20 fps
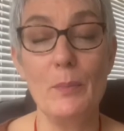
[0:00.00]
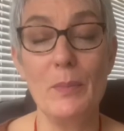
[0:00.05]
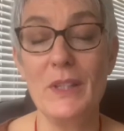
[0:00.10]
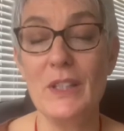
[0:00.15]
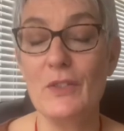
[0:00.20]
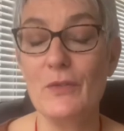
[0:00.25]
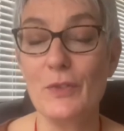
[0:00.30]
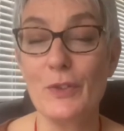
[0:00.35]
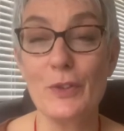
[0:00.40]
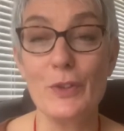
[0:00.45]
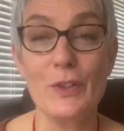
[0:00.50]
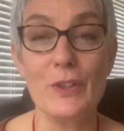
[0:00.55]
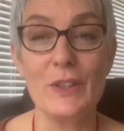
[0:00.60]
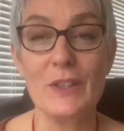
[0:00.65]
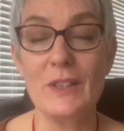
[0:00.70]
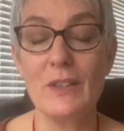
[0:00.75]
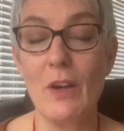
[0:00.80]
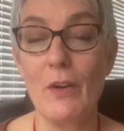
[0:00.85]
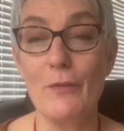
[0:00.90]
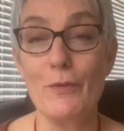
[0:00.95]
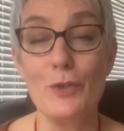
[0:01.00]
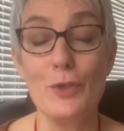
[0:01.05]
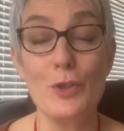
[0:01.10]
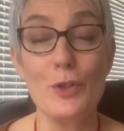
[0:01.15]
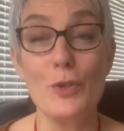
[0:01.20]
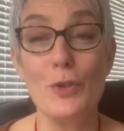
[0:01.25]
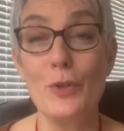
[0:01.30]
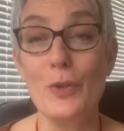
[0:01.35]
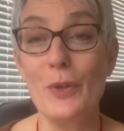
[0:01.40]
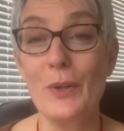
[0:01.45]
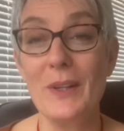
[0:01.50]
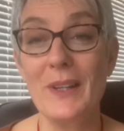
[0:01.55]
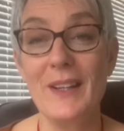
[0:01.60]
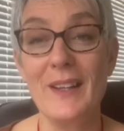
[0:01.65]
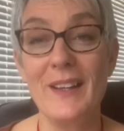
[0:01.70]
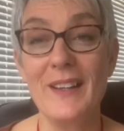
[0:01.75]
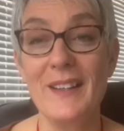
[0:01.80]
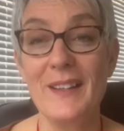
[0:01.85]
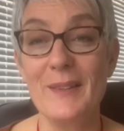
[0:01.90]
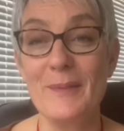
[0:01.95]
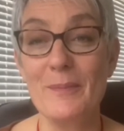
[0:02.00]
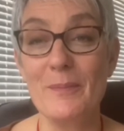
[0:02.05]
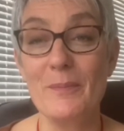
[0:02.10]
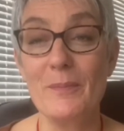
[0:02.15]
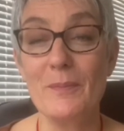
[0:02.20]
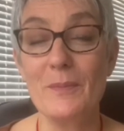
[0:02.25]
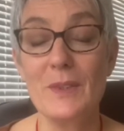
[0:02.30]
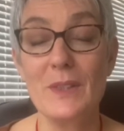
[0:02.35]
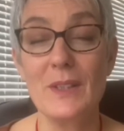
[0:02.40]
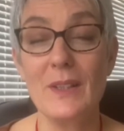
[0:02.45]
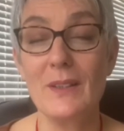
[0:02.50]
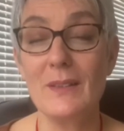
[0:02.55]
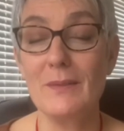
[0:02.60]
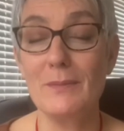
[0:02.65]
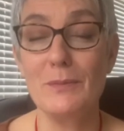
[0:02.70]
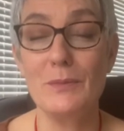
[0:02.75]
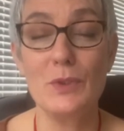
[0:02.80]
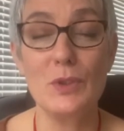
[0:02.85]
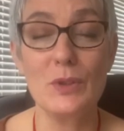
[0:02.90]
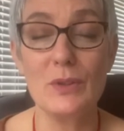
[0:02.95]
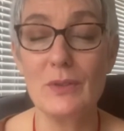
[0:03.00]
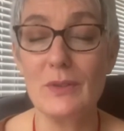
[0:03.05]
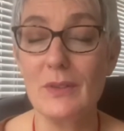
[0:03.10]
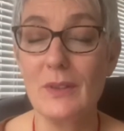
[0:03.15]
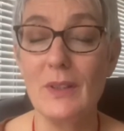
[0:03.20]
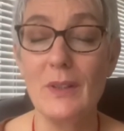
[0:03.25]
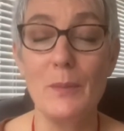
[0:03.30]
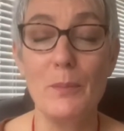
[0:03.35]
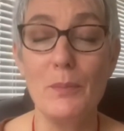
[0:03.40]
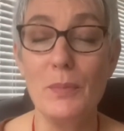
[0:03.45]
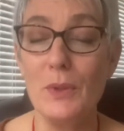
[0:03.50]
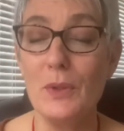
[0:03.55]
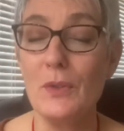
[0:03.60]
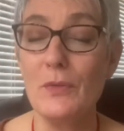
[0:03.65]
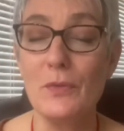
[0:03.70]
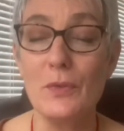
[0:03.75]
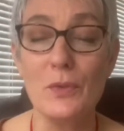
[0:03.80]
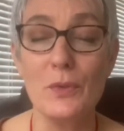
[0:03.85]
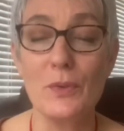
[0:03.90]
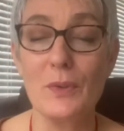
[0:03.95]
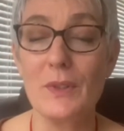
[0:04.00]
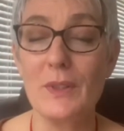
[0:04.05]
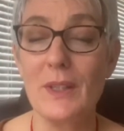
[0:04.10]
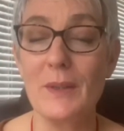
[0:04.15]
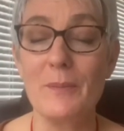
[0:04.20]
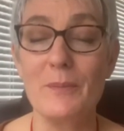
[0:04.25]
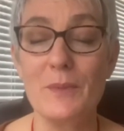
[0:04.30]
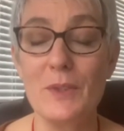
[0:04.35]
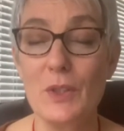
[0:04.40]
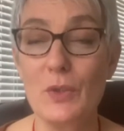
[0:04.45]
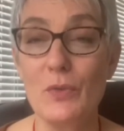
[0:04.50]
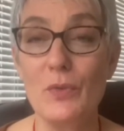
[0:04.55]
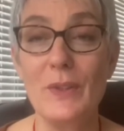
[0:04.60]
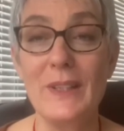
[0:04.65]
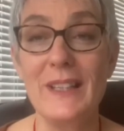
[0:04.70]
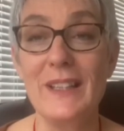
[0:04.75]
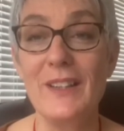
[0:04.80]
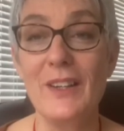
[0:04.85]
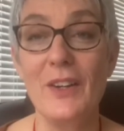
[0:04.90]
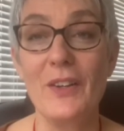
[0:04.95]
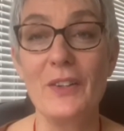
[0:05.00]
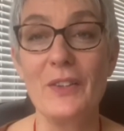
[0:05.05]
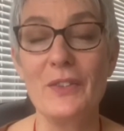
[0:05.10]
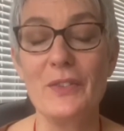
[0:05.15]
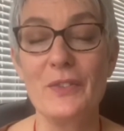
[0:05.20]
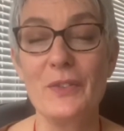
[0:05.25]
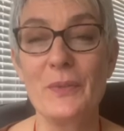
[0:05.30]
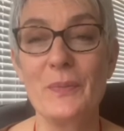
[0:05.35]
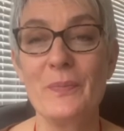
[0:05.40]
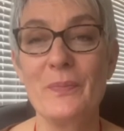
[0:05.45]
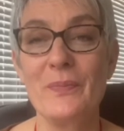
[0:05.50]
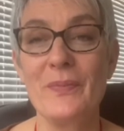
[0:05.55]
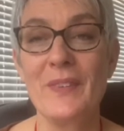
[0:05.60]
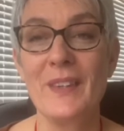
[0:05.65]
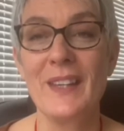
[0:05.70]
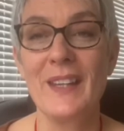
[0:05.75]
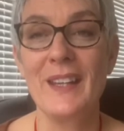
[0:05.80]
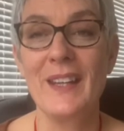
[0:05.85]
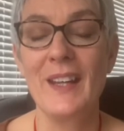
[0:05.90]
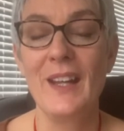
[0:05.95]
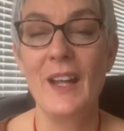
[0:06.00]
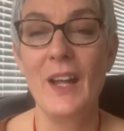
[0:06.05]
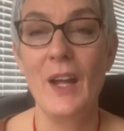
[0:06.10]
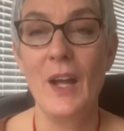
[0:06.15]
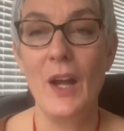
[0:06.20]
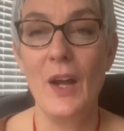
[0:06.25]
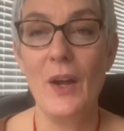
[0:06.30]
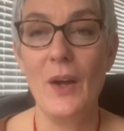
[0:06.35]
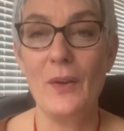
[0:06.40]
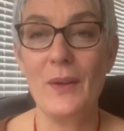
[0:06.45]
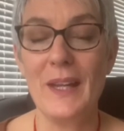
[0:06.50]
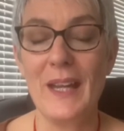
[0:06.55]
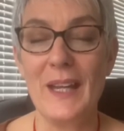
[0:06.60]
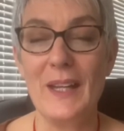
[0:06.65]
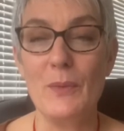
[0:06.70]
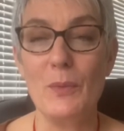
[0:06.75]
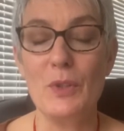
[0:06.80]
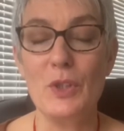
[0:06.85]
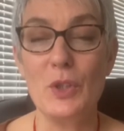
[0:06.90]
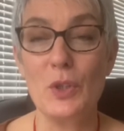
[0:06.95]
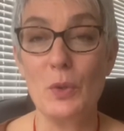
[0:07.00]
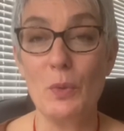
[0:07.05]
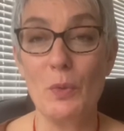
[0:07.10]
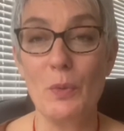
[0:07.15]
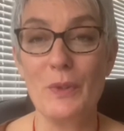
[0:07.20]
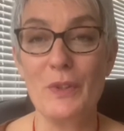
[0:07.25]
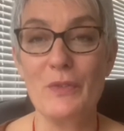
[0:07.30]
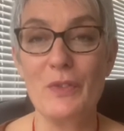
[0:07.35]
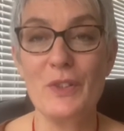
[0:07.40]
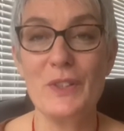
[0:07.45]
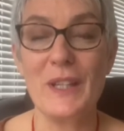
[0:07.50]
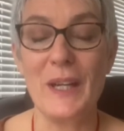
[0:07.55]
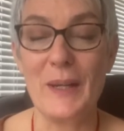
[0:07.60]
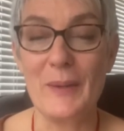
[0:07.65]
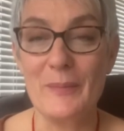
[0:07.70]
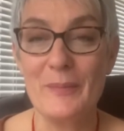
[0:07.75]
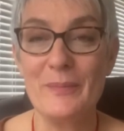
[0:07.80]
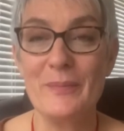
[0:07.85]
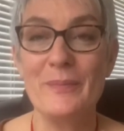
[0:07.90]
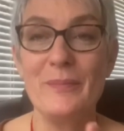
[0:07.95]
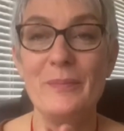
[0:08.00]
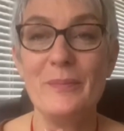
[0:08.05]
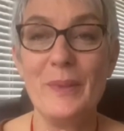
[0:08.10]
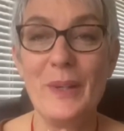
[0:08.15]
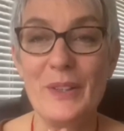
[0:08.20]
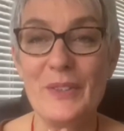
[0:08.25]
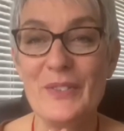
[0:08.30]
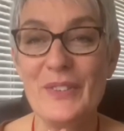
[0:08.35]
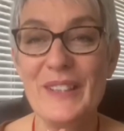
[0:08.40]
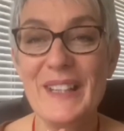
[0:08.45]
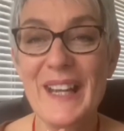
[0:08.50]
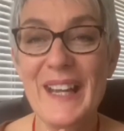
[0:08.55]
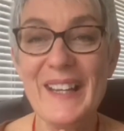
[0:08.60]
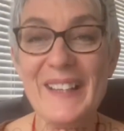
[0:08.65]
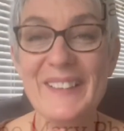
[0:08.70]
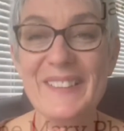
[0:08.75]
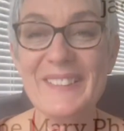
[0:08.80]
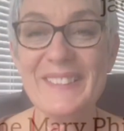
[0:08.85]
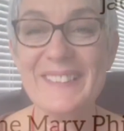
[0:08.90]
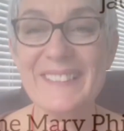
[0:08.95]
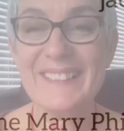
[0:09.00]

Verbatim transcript: peacefulness, of joy, um, uh, just a beautiful, um, serene life. Okay, wishing you a wonderful day. Bye for now.